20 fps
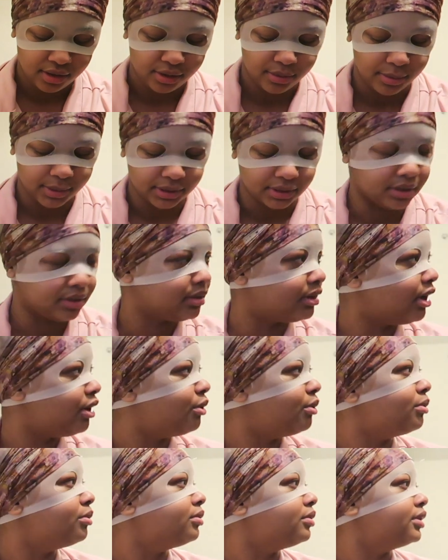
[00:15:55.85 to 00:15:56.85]
quick to
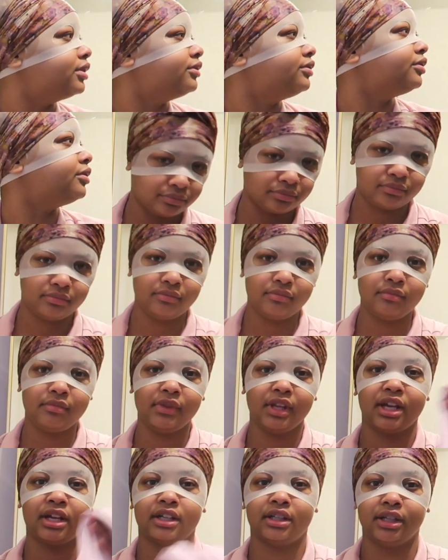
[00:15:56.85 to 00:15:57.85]
throw on.
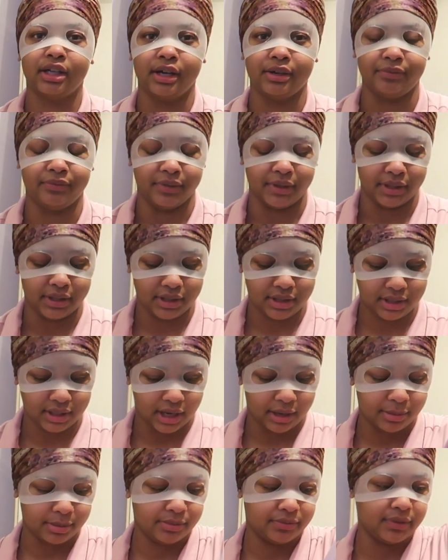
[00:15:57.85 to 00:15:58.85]
Club fits.
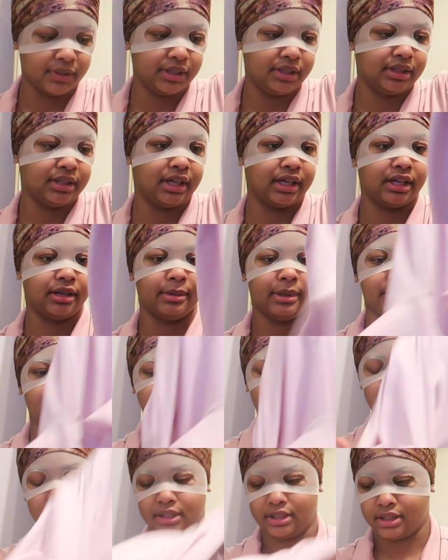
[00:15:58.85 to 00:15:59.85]
I was really thinking about
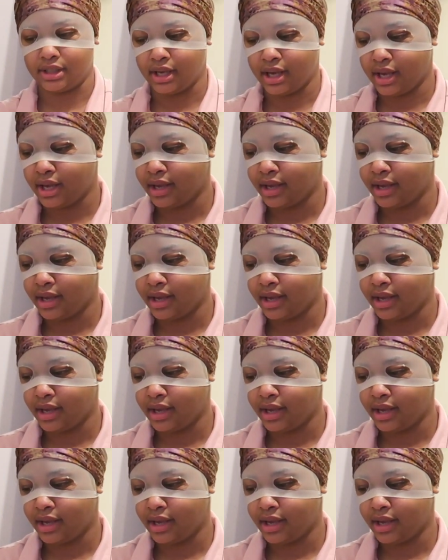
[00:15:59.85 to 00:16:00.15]
this,